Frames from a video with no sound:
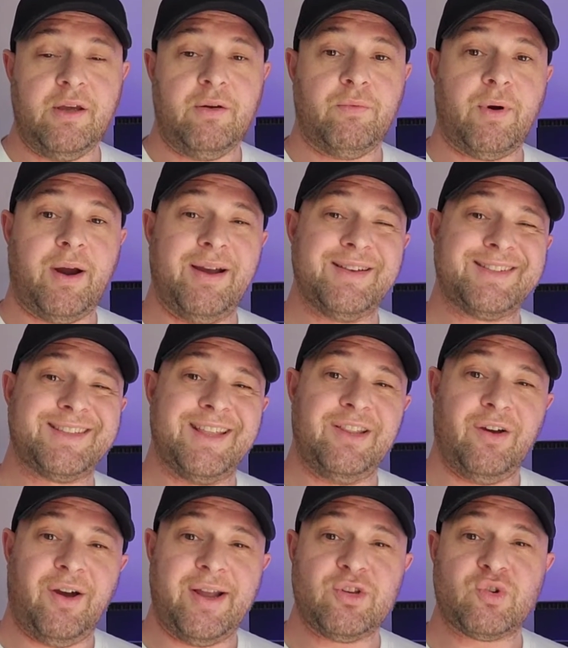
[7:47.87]
whereas the
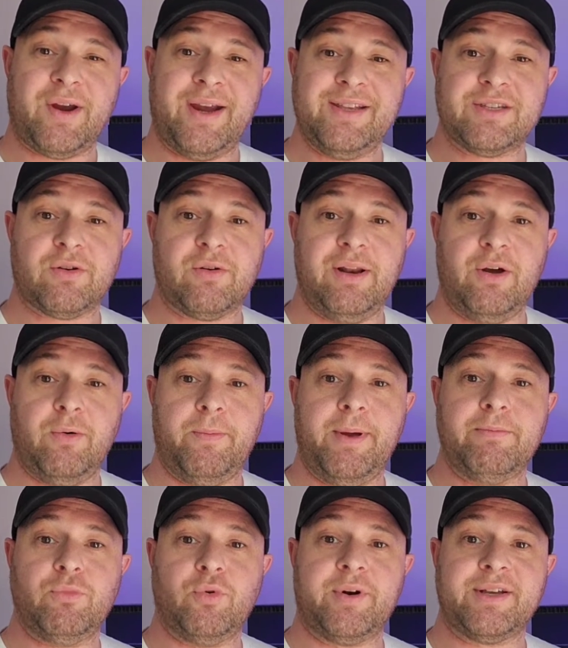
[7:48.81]
nitrates are a little
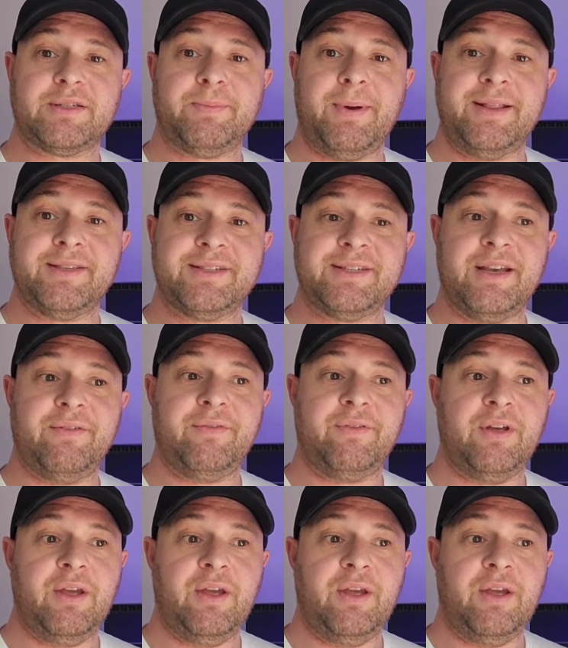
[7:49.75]
bit more expensive